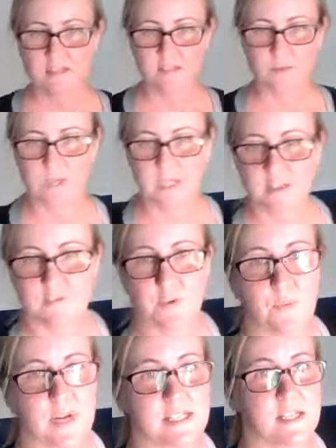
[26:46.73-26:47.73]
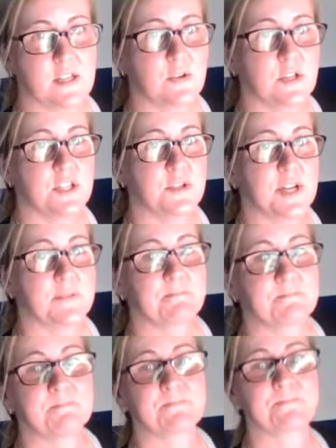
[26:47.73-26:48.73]
different ways that you can do it.
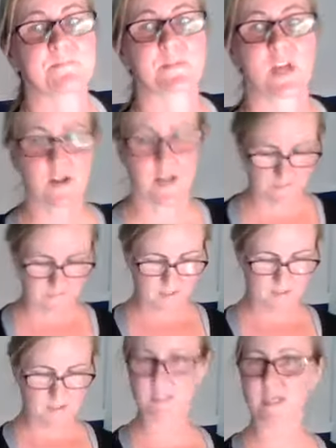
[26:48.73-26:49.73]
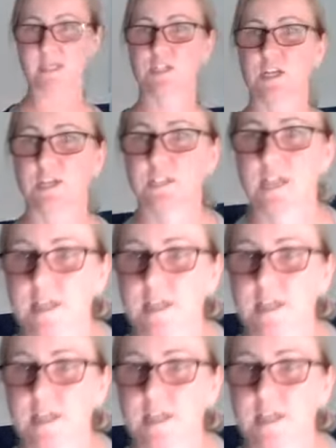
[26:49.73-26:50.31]
Okay, I'm just gonna check our